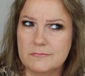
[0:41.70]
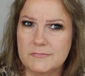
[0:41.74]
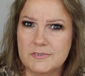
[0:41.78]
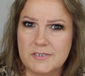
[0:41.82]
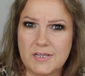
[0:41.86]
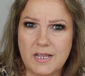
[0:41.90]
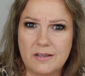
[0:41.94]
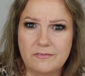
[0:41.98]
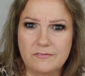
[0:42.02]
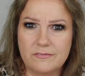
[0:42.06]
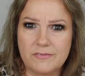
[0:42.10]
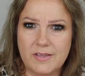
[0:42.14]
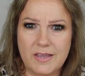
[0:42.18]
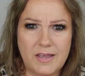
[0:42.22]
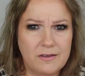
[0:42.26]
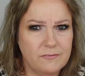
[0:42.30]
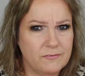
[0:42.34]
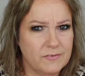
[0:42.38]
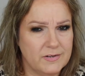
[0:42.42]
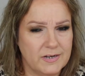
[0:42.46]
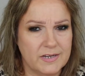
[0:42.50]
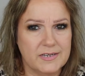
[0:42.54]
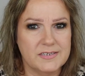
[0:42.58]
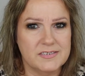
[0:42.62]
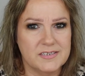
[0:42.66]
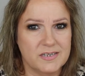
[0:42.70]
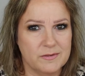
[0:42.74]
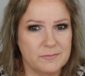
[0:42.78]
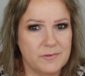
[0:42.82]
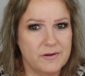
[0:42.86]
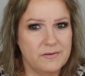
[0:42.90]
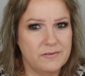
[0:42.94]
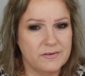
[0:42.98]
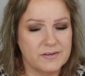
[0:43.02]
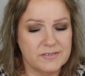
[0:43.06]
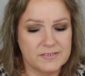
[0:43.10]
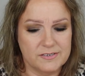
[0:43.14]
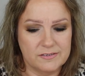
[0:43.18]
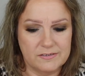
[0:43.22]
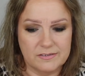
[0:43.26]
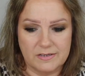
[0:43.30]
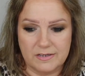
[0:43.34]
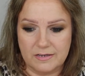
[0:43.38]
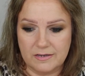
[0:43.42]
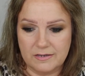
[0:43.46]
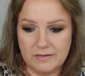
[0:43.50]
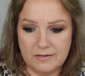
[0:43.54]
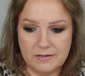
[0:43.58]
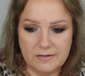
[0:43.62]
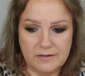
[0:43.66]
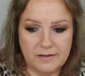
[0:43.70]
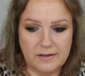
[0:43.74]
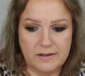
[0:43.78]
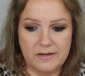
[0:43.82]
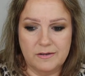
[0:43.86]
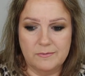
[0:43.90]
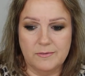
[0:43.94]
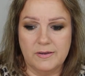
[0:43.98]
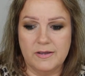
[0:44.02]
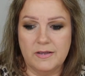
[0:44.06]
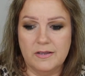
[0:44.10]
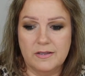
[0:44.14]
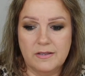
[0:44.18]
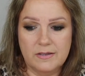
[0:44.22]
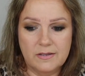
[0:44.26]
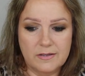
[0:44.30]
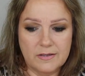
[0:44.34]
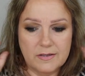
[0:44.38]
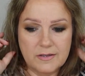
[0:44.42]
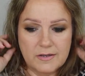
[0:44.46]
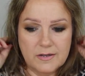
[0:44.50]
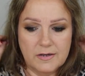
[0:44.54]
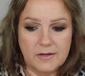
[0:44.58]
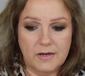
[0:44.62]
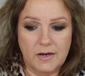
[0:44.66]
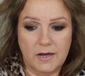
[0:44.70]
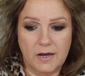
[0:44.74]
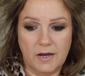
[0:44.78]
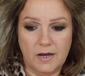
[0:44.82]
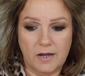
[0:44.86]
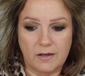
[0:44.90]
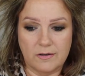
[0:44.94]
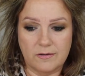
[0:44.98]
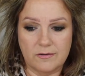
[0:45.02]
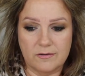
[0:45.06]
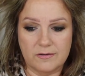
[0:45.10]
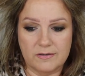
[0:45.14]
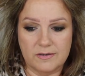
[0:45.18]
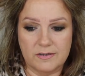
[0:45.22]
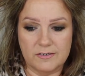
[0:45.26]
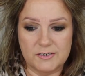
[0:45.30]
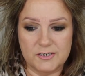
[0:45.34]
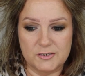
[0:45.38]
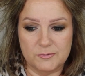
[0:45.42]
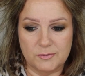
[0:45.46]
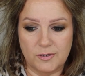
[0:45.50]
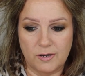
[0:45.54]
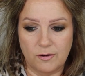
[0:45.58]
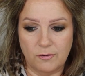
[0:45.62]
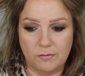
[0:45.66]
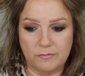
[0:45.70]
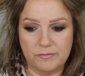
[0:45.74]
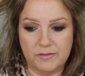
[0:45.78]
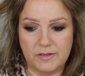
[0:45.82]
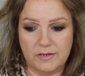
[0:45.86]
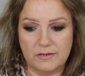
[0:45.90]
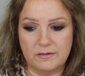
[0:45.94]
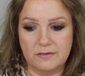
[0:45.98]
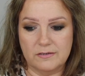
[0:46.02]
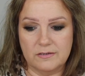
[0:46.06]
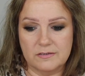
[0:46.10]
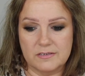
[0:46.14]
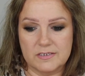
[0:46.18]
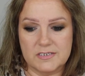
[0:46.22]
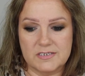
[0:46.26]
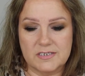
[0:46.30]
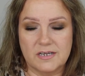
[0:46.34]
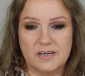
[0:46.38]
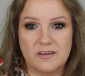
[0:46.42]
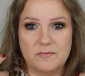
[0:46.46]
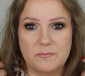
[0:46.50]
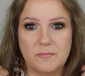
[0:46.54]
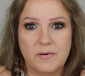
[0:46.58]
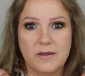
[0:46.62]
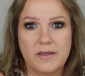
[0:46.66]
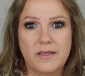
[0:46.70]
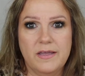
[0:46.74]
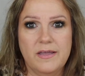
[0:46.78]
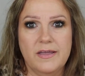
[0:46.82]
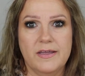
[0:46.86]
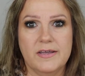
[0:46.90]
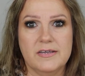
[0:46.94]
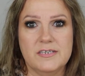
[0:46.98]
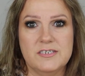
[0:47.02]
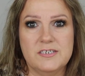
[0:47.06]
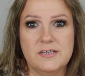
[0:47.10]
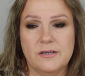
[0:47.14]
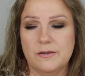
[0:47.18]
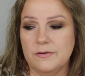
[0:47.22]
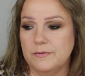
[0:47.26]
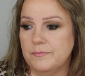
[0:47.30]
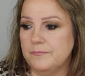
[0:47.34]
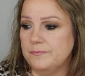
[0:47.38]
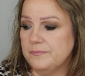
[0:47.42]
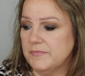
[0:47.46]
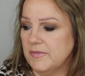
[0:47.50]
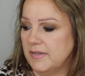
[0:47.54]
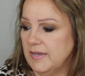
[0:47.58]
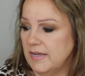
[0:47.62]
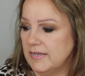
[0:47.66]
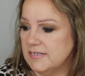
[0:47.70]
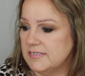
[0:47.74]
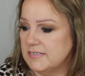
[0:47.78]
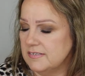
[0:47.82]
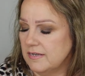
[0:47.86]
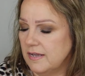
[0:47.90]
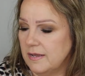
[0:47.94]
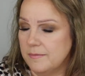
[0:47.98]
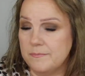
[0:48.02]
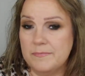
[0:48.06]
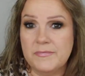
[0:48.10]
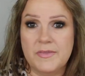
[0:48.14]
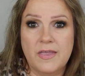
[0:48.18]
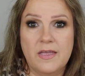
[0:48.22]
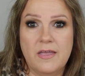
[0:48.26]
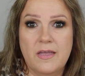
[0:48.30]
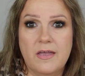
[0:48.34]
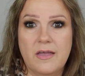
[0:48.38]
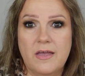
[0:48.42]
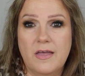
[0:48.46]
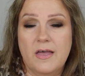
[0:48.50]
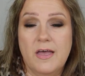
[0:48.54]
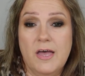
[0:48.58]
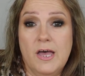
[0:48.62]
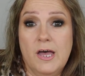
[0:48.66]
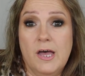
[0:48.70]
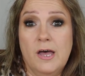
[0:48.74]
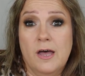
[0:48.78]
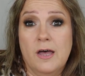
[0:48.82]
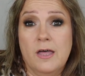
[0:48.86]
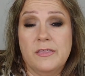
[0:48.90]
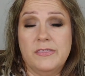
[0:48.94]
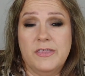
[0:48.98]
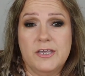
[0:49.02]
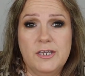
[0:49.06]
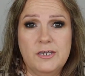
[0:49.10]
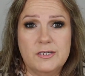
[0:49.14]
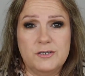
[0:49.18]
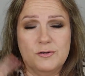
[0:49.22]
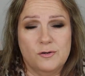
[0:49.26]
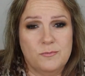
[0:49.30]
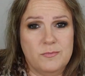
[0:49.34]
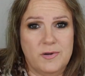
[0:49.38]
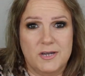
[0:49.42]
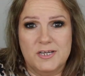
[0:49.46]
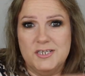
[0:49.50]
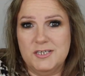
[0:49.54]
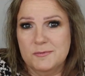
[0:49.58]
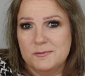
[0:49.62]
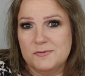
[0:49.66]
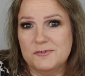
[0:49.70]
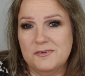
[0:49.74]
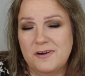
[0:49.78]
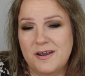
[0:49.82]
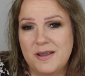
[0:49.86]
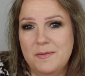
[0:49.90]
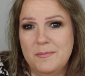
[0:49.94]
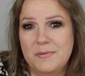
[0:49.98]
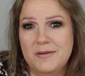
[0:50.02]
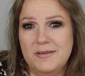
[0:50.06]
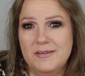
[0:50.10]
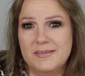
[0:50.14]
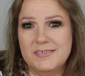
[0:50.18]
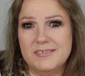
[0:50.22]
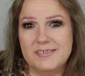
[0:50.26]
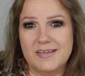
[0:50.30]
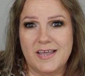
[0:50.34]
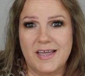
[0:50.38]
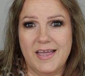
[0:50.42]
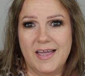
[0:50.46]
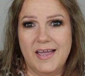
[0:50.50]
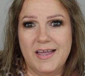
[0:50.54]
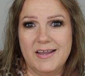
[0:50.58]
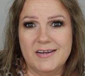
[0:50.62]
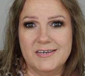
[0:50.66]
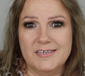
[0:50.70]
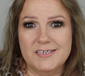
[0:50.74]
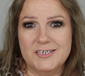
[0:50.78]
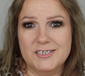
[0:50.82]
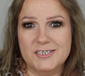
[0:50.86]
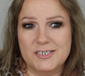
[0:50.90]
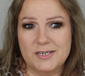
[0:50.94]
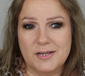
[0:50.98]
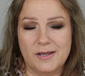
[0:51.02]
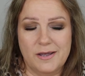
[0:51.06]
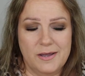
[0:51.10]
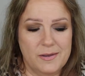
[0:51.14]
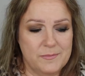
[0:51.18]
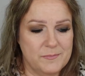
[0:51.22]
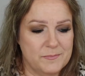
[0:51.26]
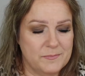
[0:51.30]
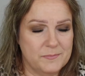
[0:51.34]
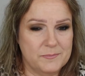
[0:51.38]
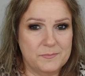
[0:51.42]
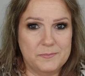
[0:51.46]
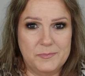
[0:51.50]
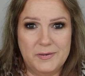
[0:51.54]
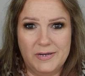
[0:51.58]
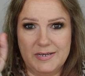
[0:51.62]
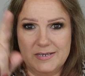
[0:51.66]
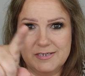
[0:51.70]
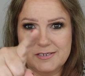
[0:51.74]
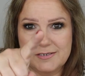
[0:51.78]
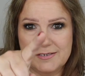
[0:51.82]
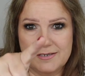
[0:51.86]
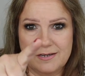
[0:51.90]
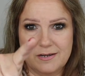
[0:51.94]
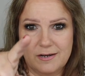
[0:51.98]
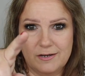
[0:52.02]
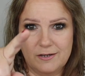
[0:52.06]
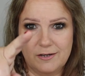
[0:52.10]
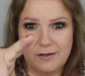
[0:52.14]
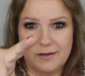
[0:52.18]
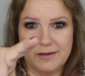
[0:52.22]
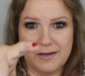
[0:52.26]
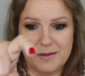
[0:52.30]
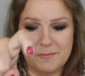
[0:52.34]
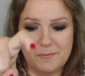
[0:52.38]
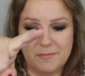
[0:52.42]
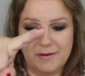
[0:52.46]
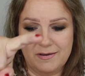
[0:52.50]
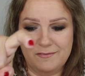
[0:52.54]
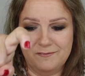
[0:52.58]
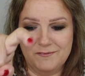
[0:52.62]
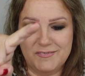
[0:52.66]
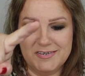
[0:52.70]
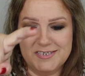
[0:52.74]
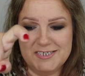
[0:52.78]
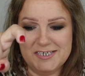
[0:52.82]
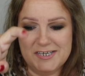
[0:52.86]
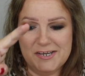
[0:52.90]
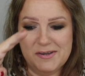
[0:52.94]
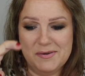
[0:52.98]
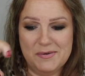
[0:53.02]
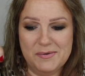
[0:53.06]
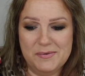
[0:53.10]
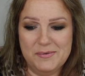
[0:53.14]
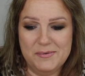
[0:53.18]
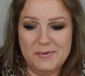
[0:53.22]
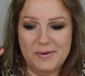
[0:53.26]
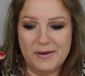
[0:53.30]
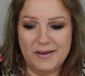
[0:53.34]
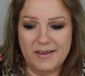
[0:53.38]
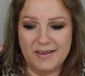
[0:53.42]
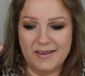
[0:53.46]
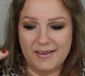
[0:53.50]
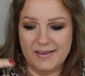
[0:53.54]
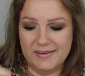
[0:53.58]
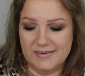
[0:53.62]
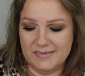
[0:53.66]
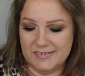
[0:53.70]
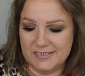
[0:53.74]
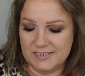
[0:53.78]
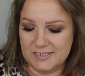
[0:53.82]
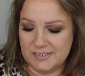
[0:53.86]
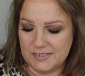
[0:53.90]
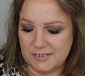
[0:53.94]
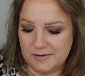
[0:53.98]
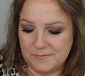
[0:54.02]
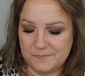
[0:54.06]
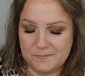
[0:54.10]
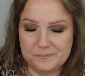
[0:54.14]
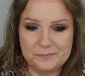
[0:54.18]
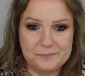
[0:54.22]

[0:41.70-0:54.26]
they have, they have Claire's in America, don't they? Anyway, I'm going to do the whole thing. Look at the state of my hair. So, yes. Um, Thank you to all my subscribers, and um, please like my video and